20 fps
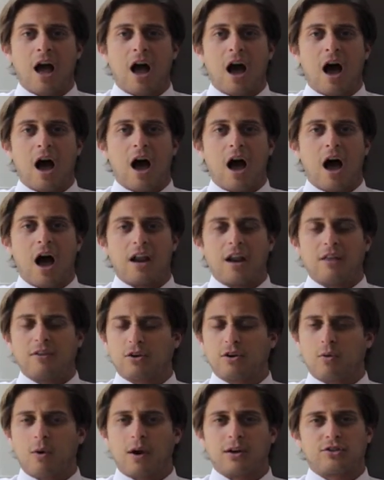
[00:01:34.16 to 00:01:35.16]

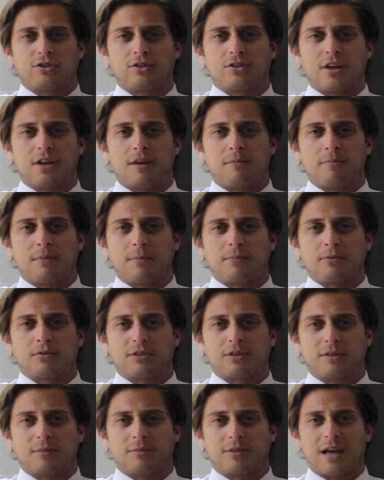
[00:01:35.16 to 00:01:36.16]
Another question that people
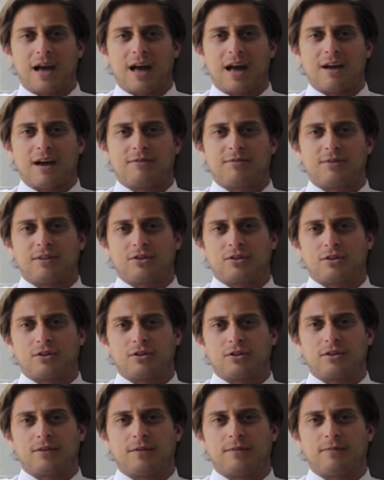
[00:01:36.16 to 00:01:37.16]
sometimes have that's a
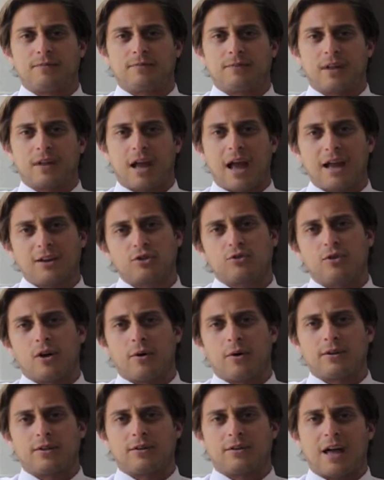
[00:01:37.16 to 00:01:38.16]
good
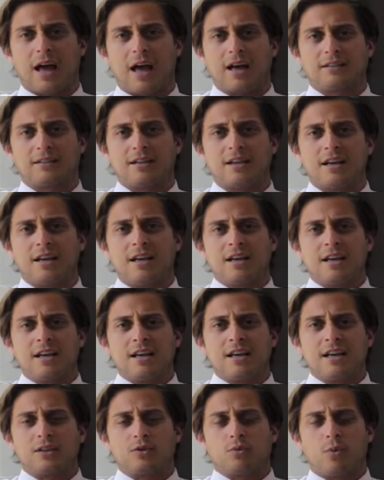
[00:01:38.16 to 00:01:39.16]
intro into that
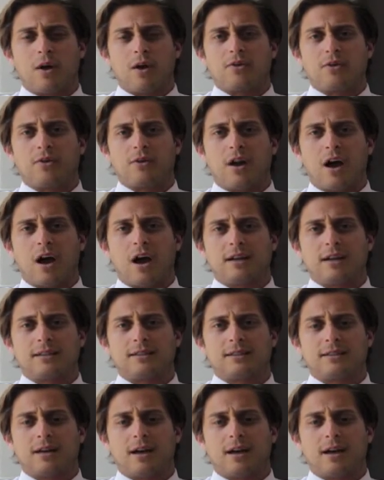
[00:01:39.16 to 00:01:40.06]
is whether or not